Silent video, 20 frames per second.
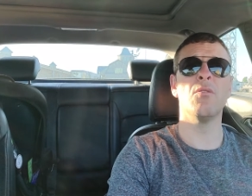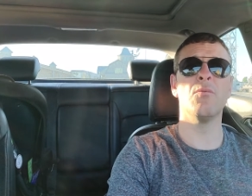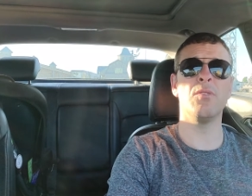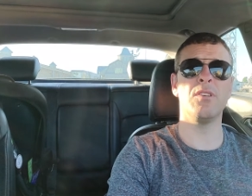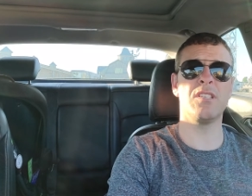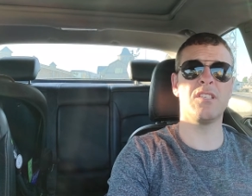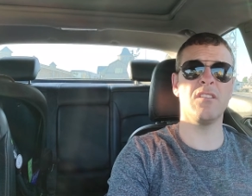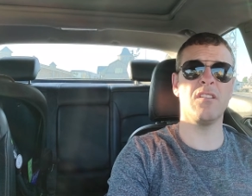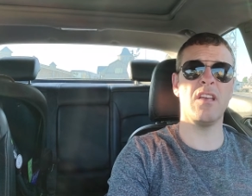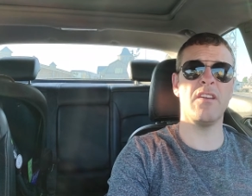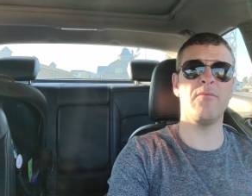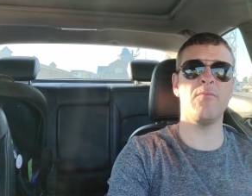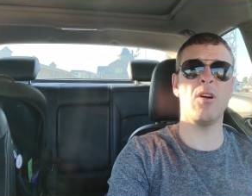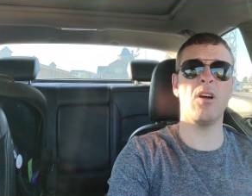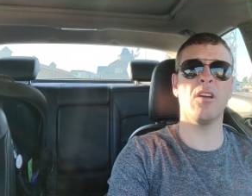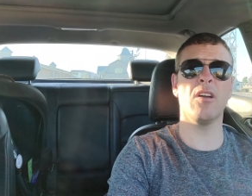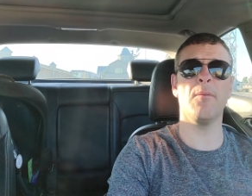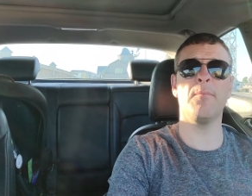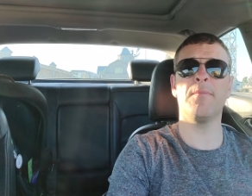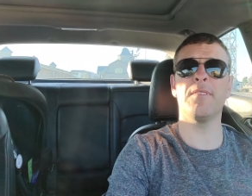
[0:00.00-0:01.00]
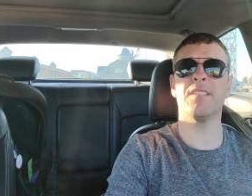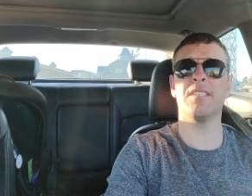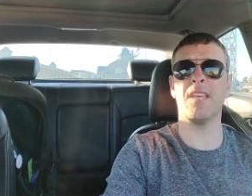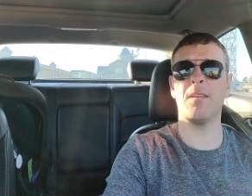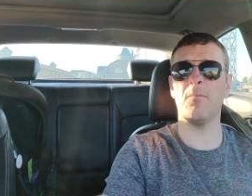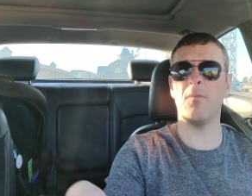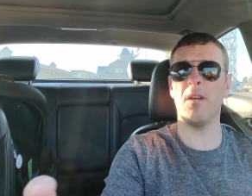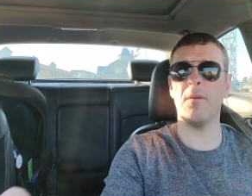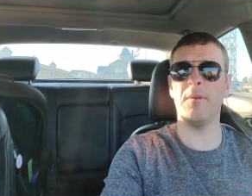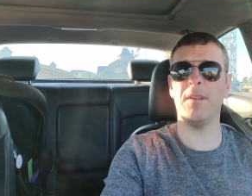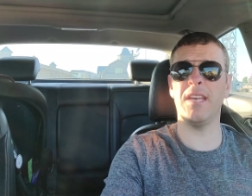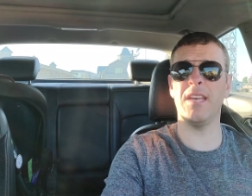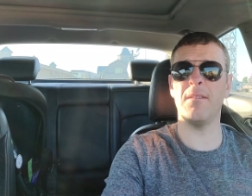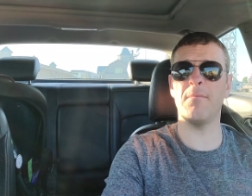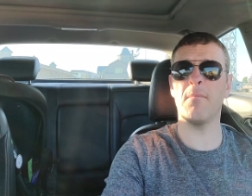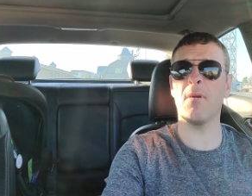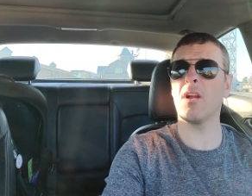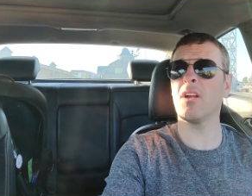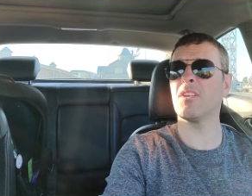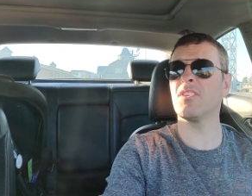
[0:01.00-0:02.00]
We still have him hung up the same way we did in
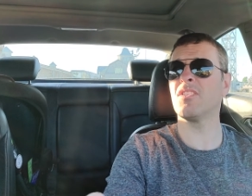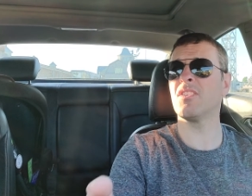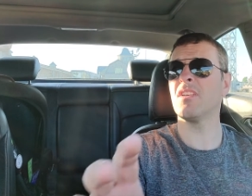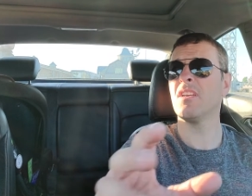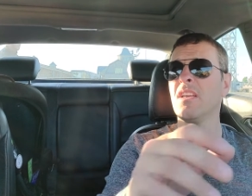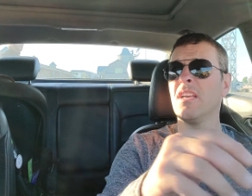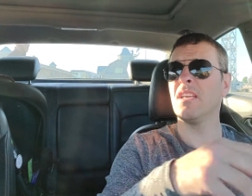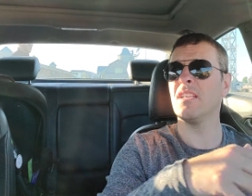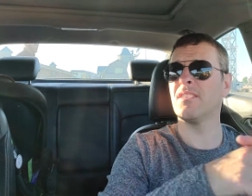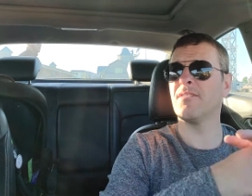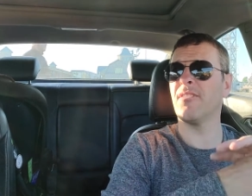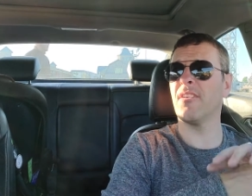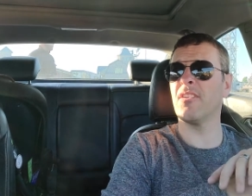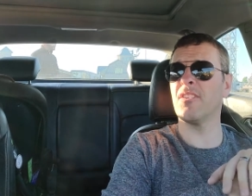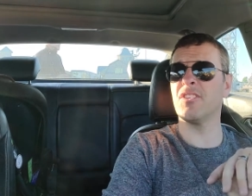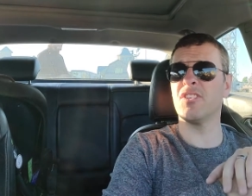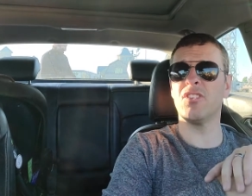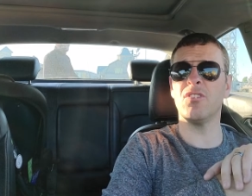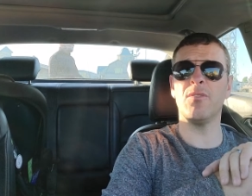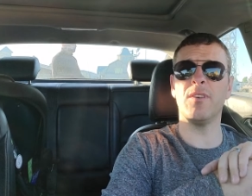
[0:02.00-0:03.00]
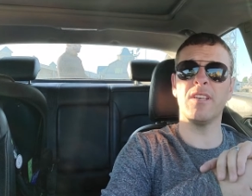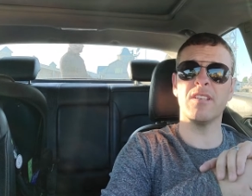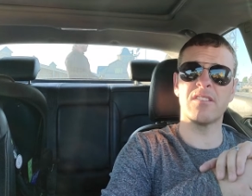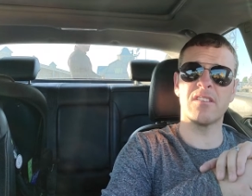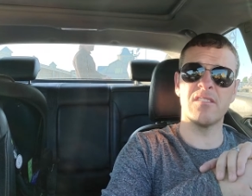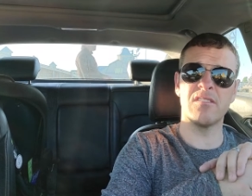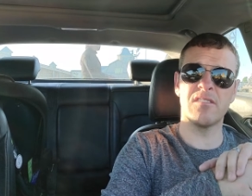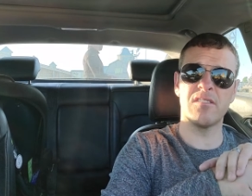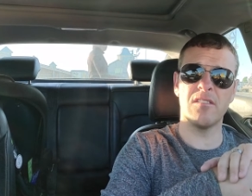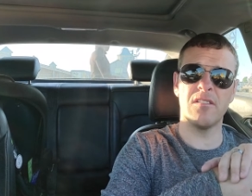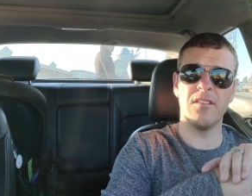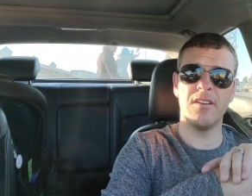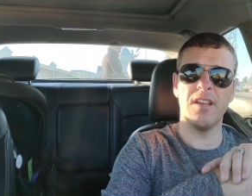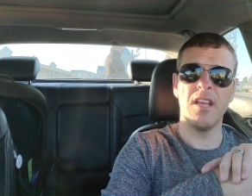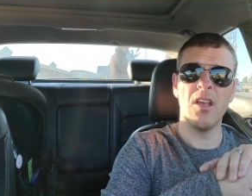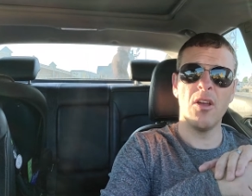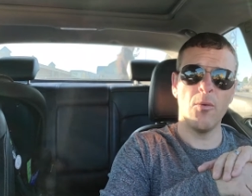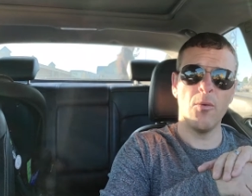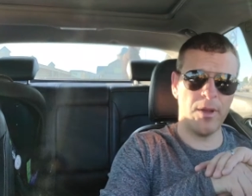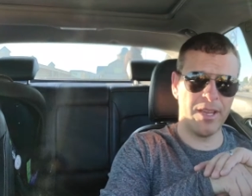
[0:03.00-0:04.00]
March. As far as shoeing is concerned,
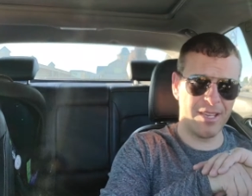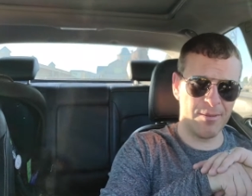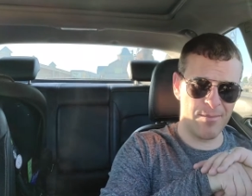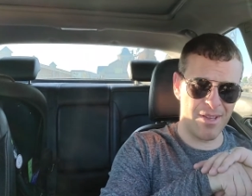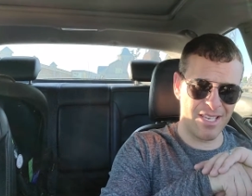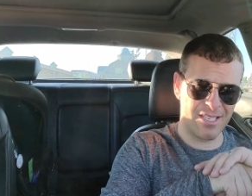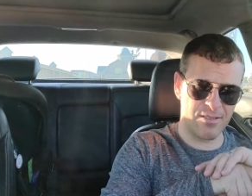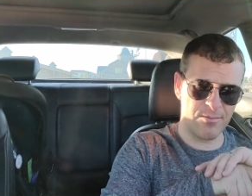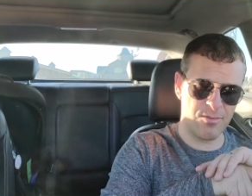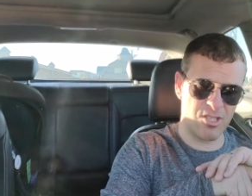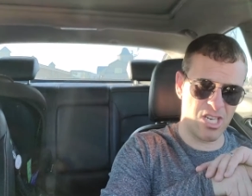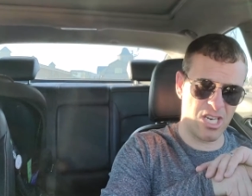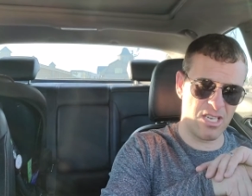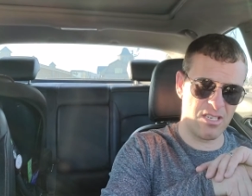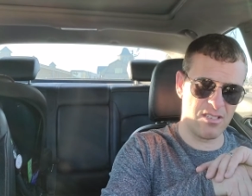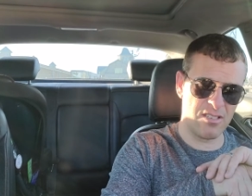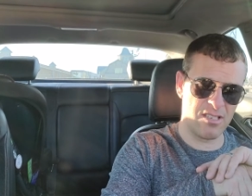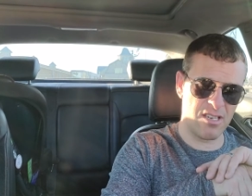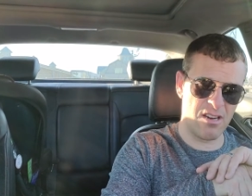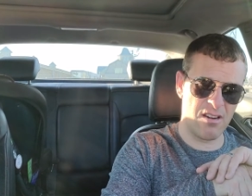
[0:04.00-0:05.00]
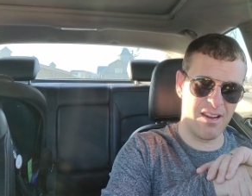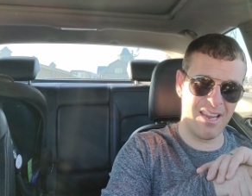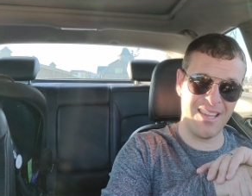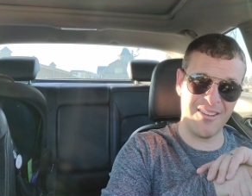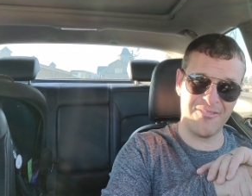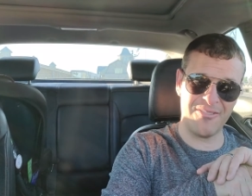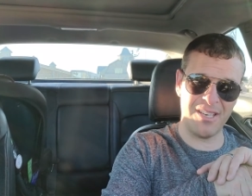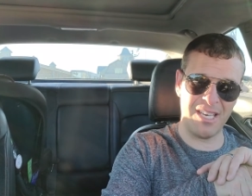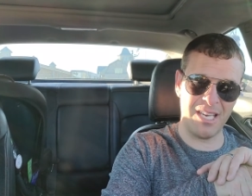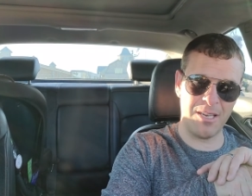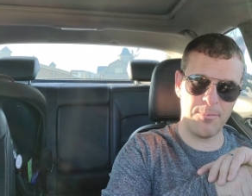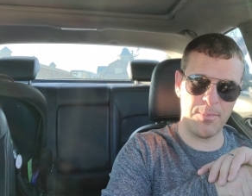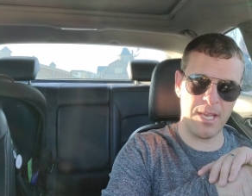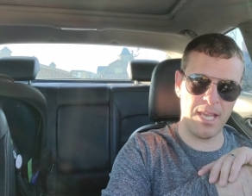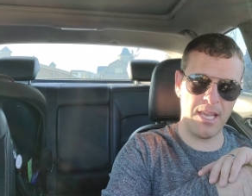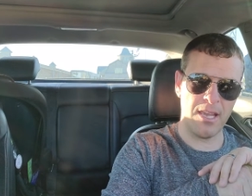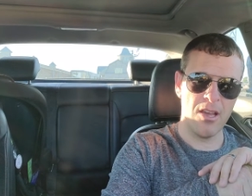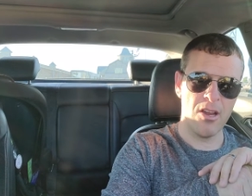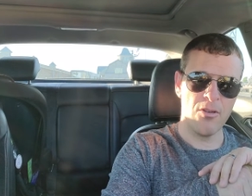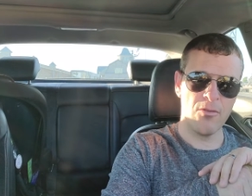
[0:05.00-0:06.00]
we can make some changes there if need
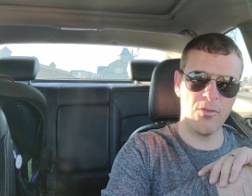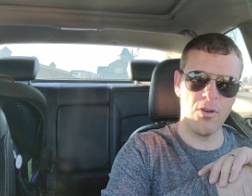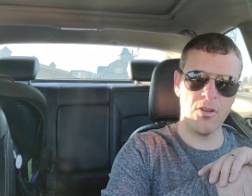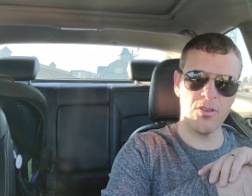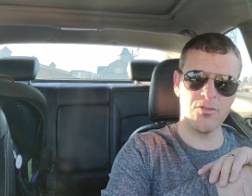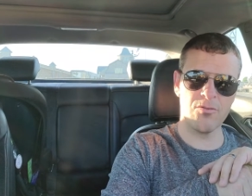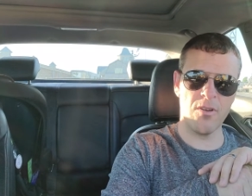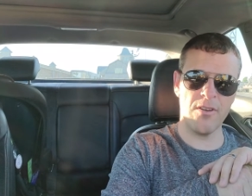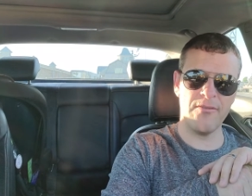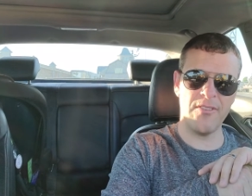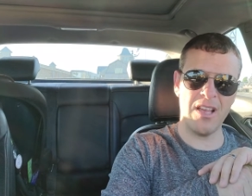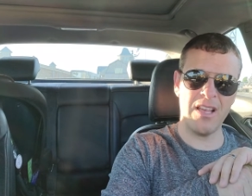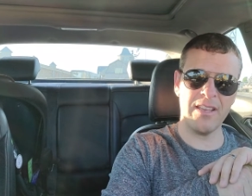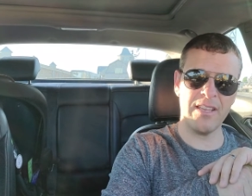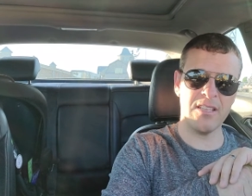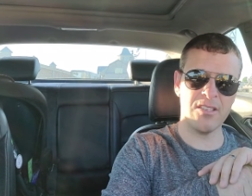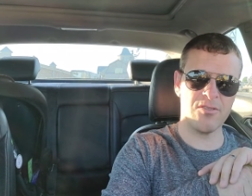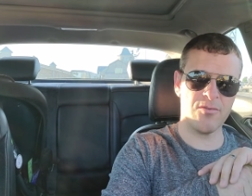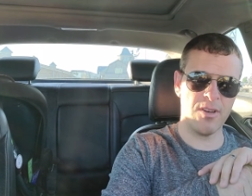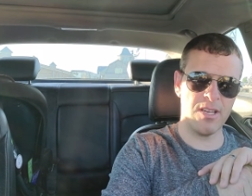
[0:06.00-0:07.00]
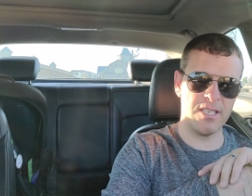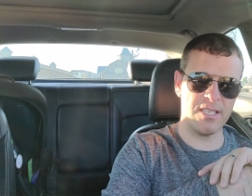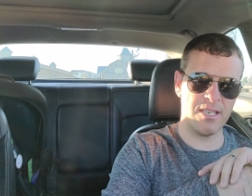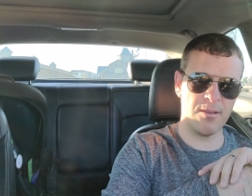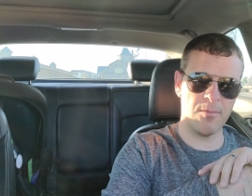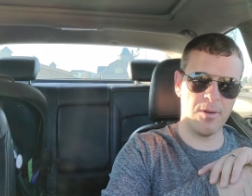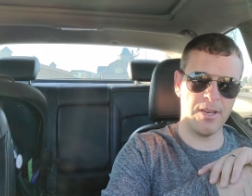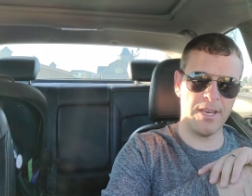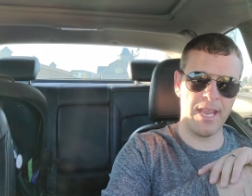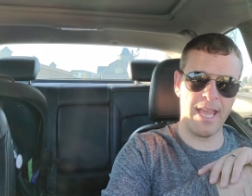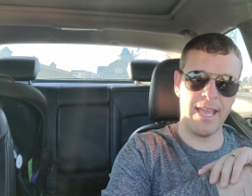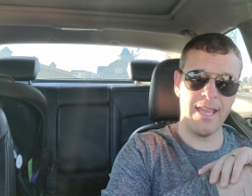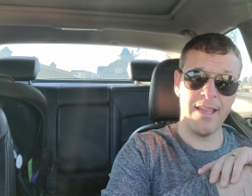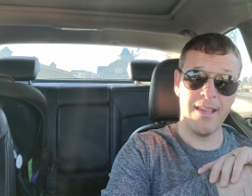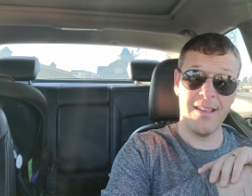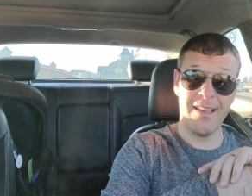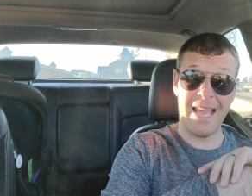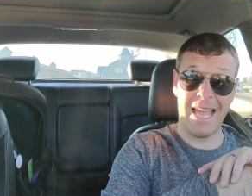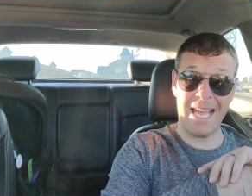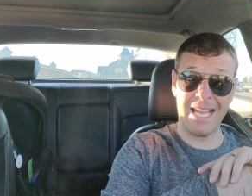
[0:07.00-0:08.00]
be. Rose Run Valiant's racing Monday,
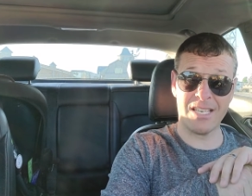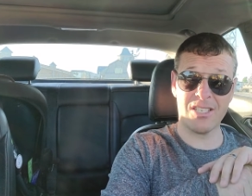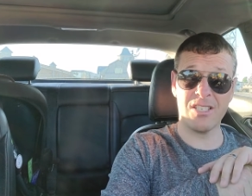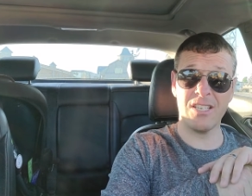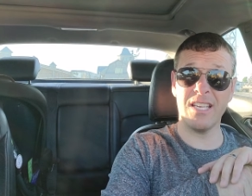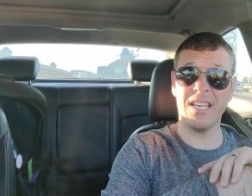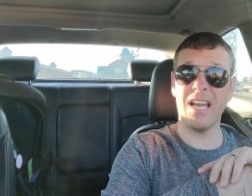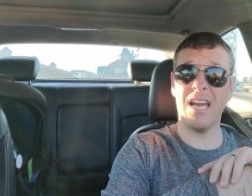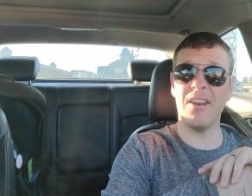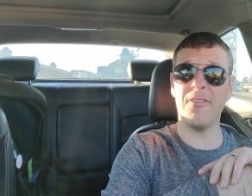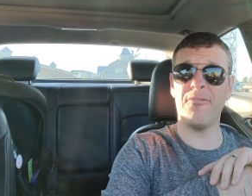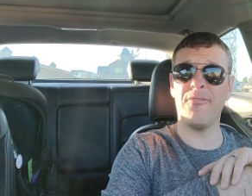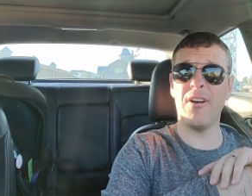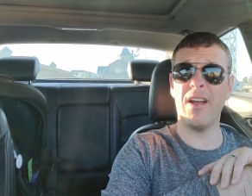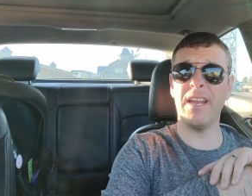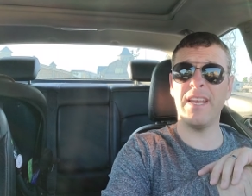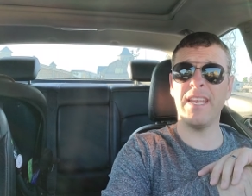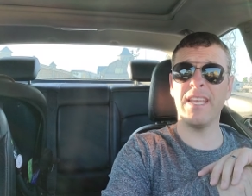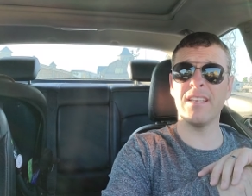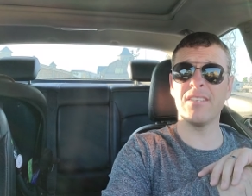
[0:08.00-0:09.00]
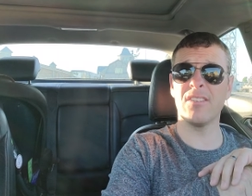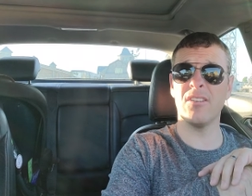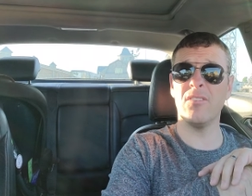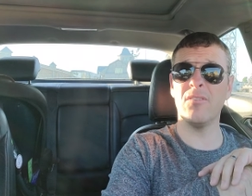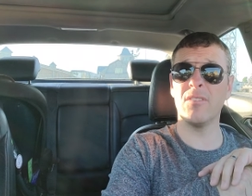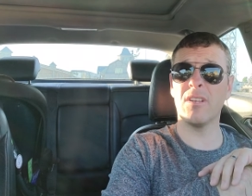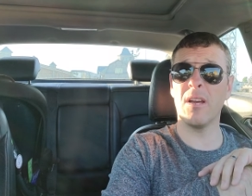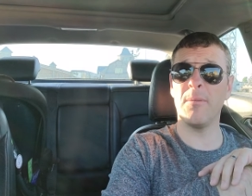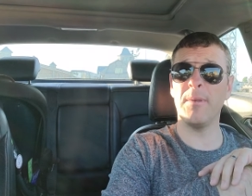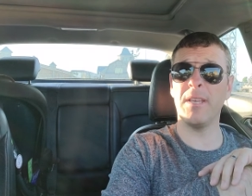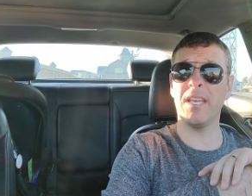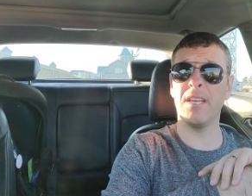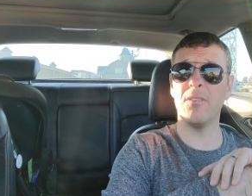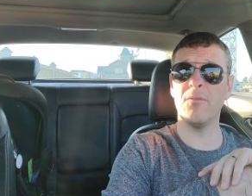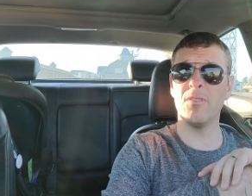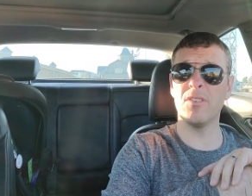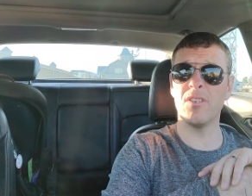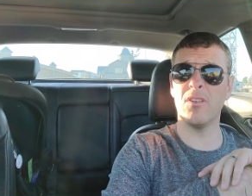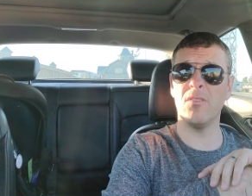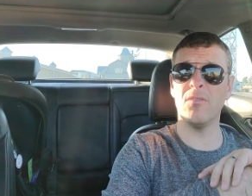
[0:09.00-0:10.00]
actually kind of finding his own, coming into
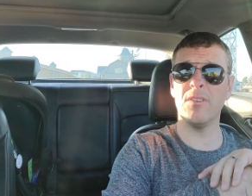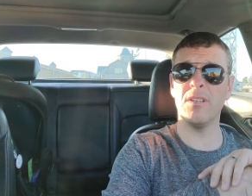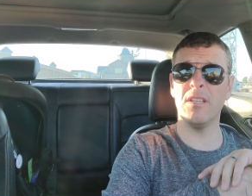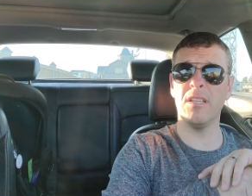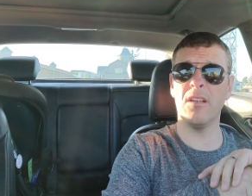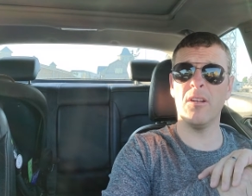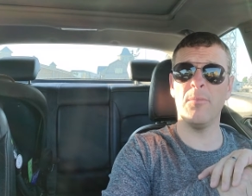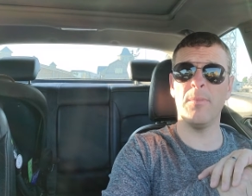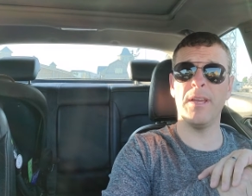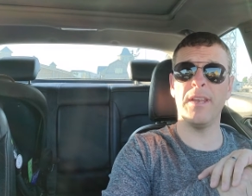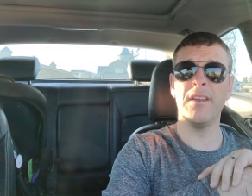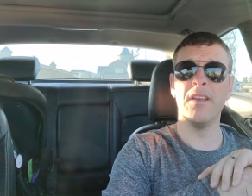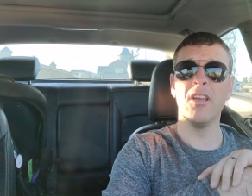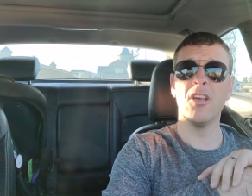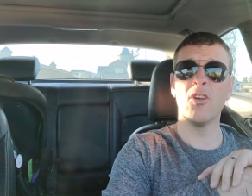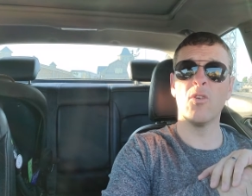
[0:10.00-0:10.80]
his own a little bit.